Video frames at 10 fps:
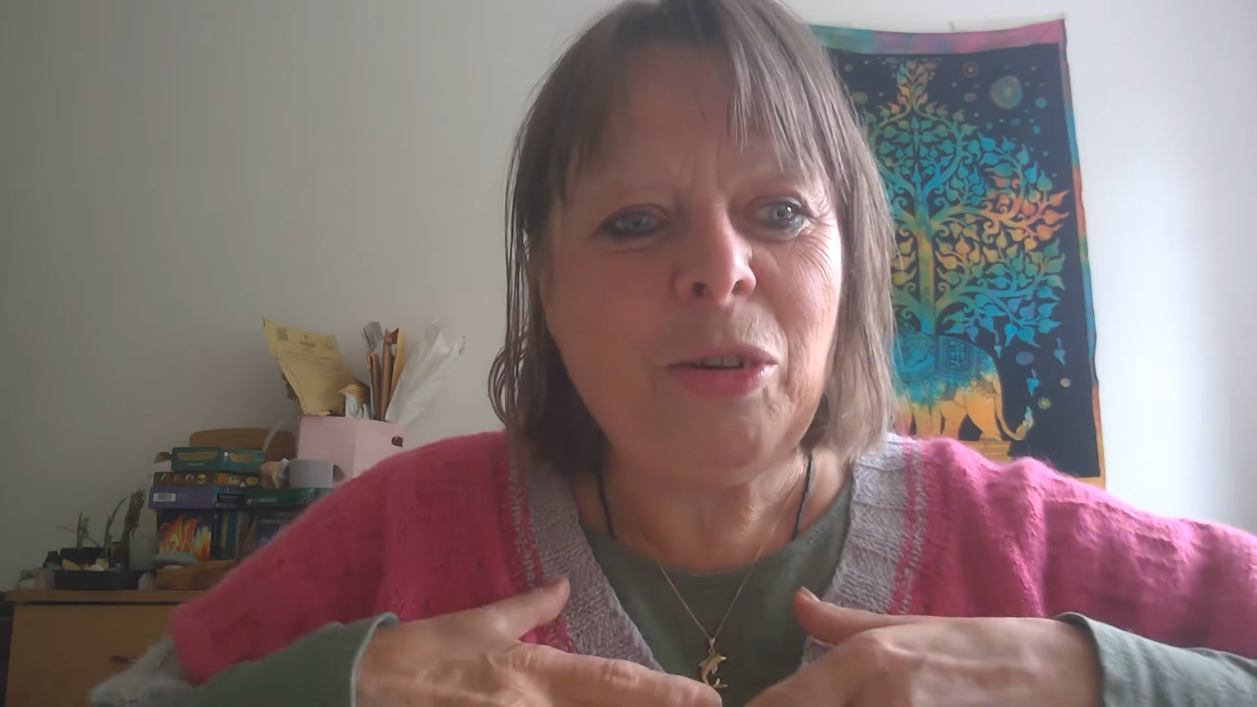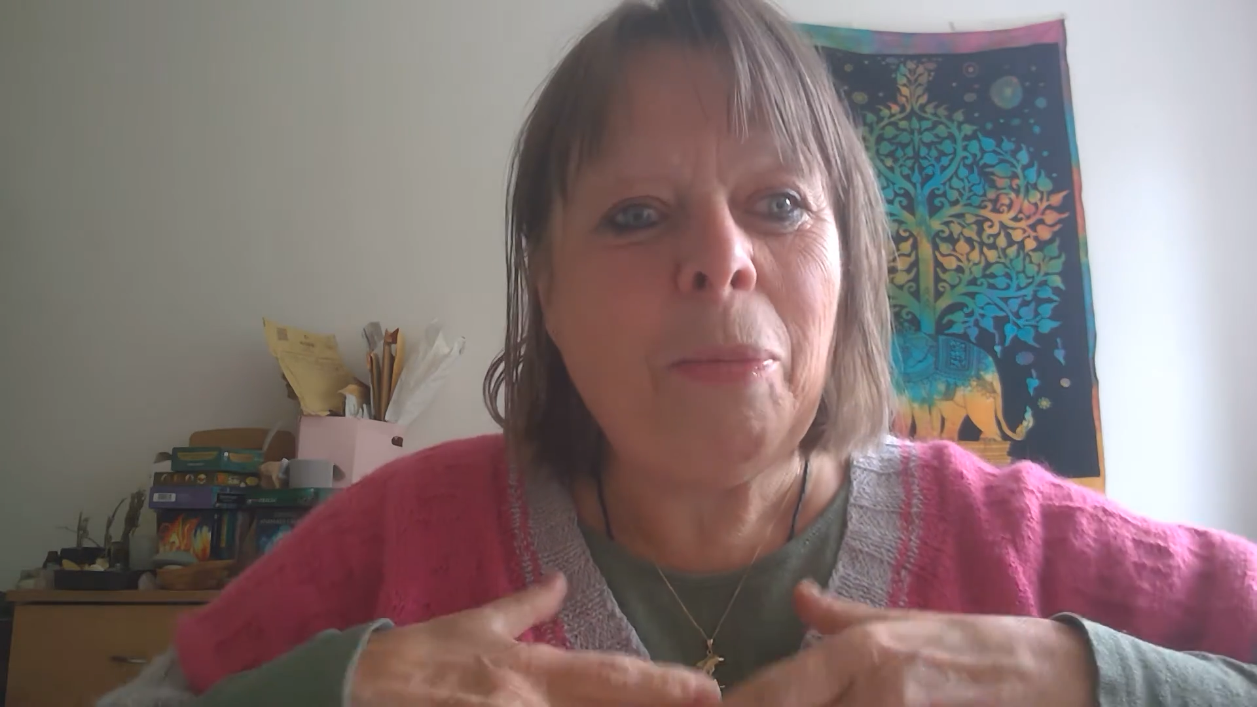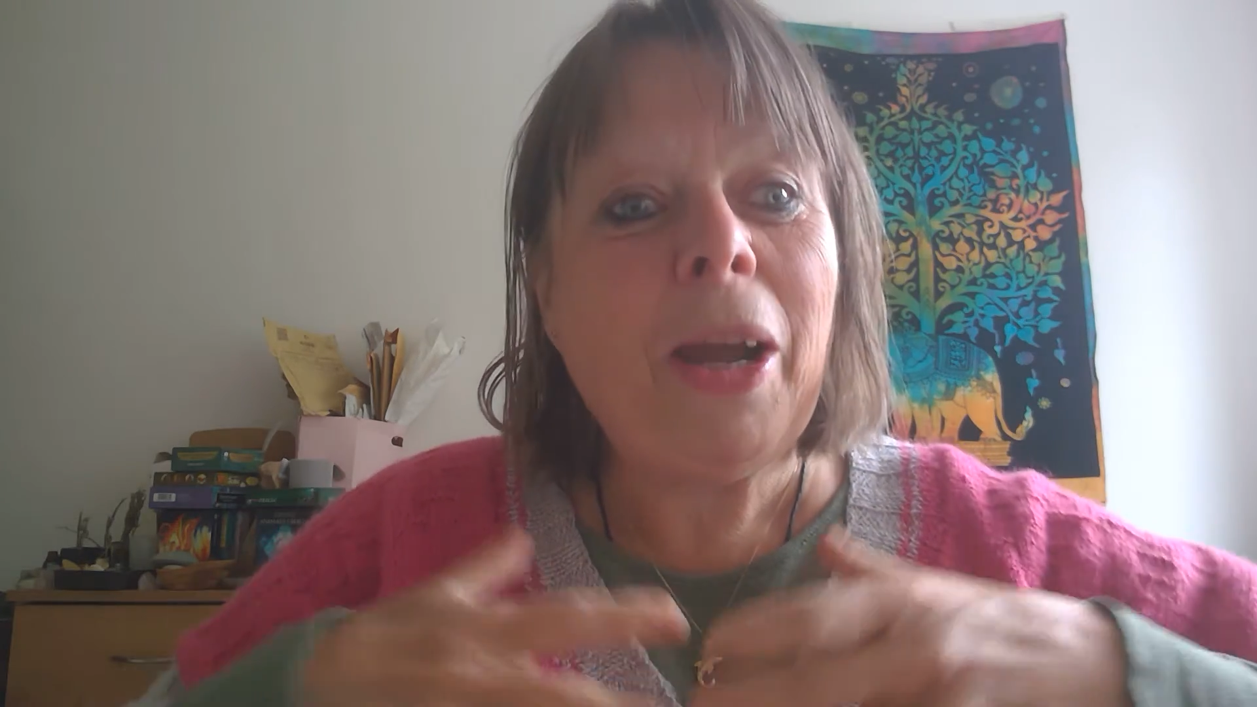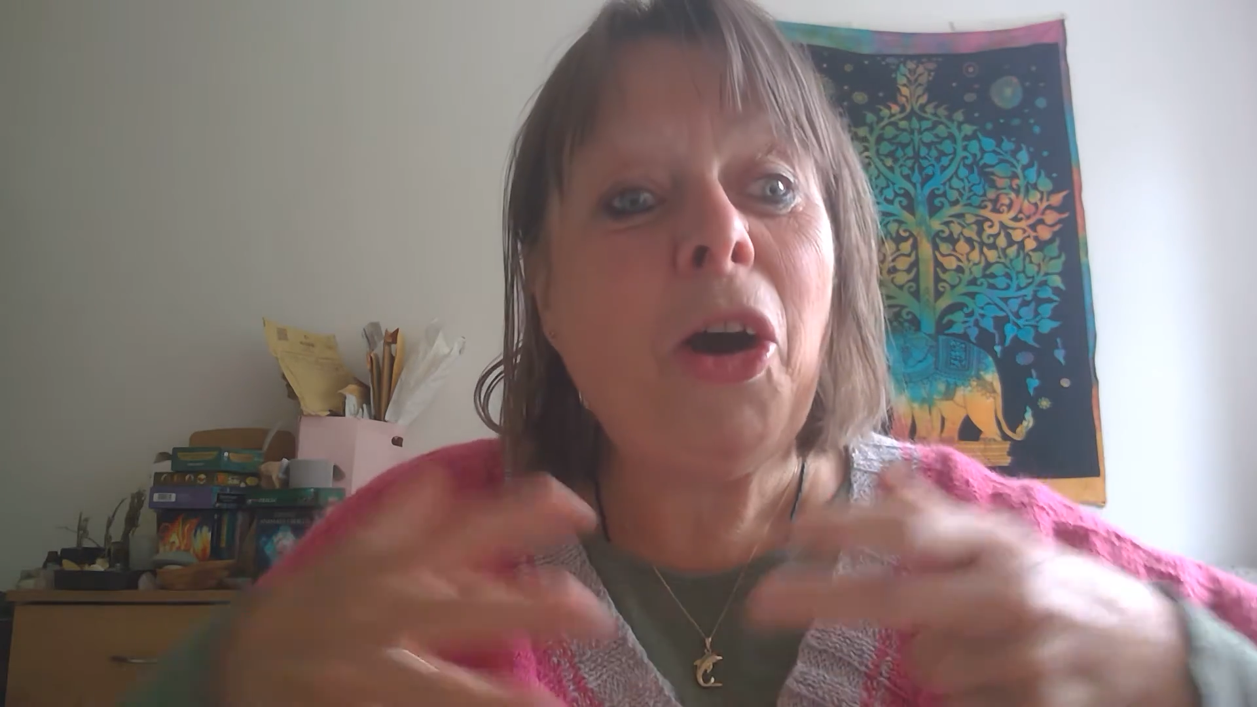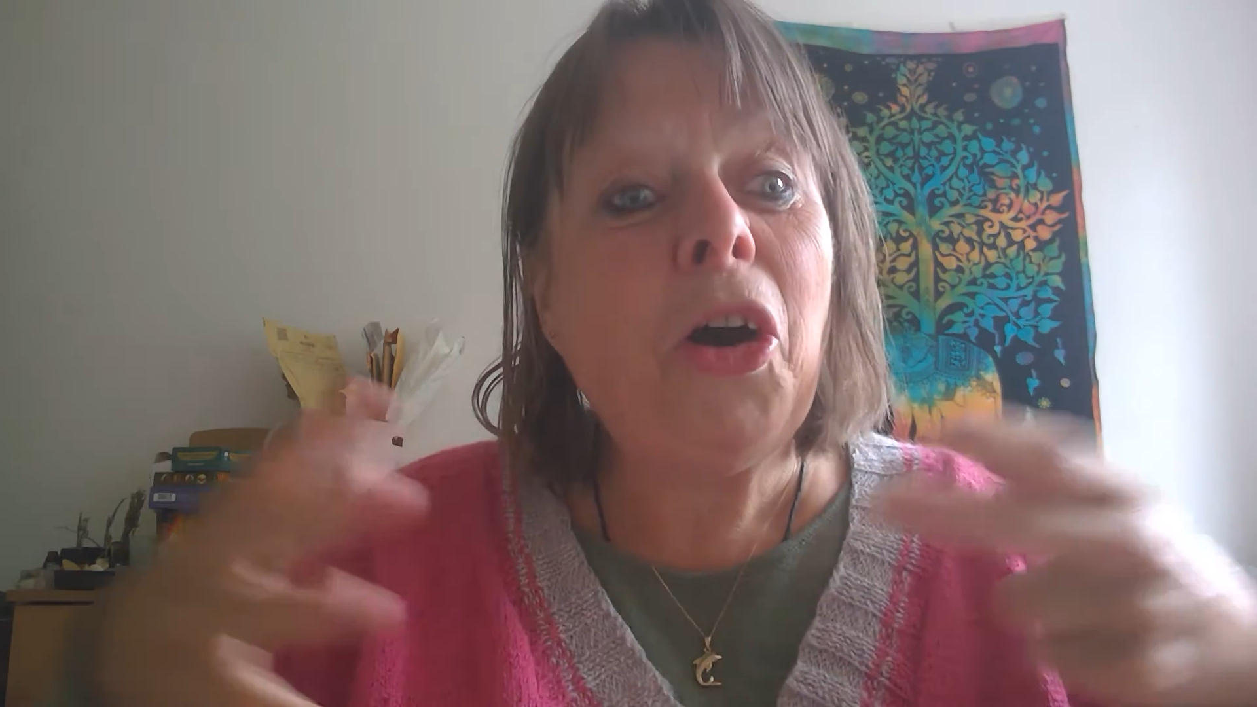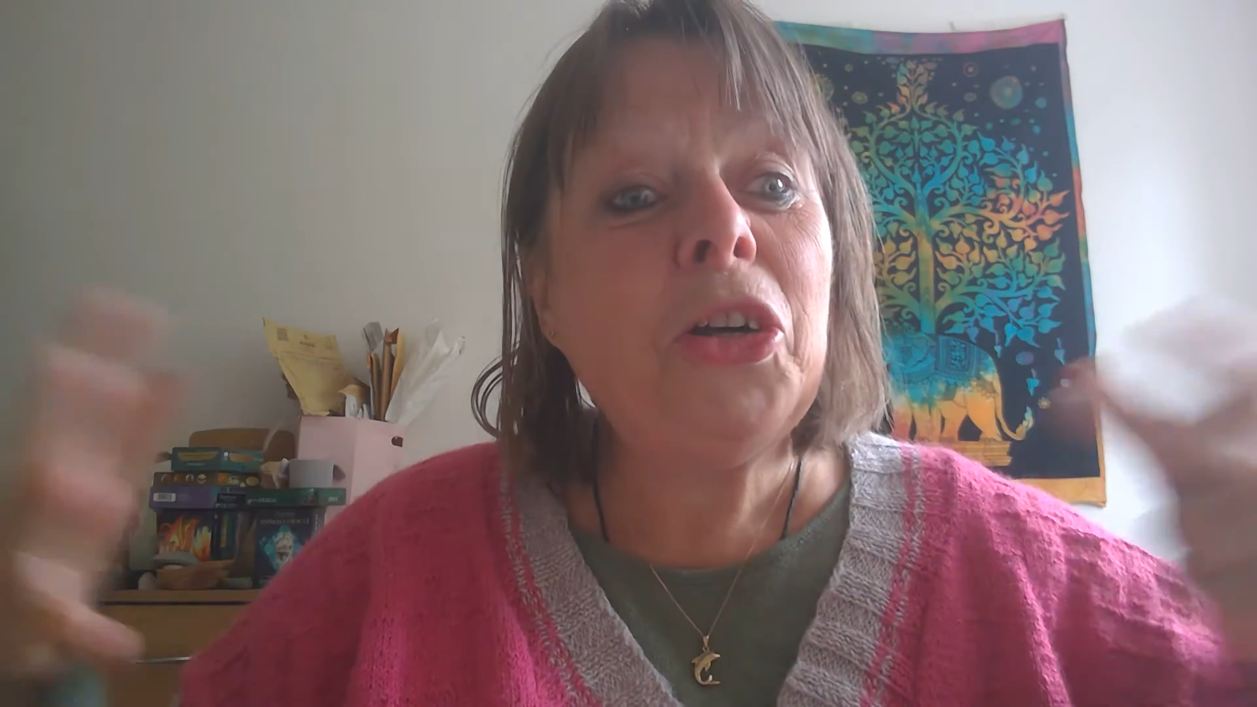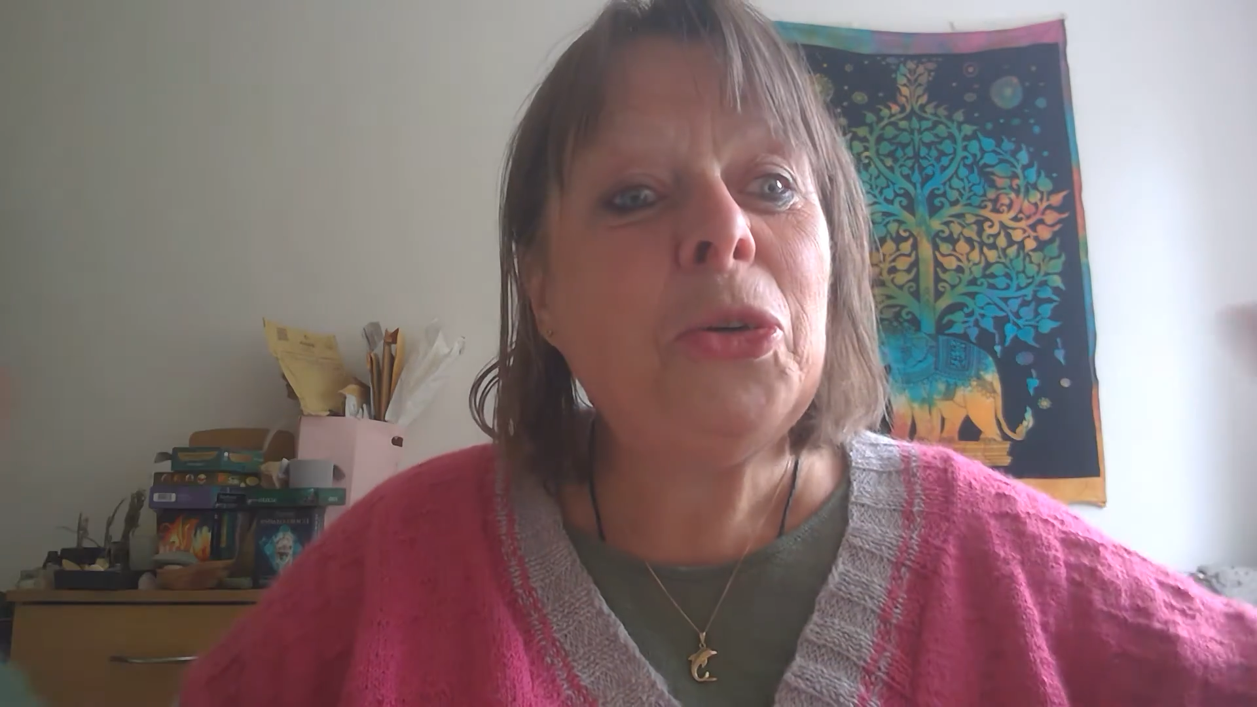Oh, my heart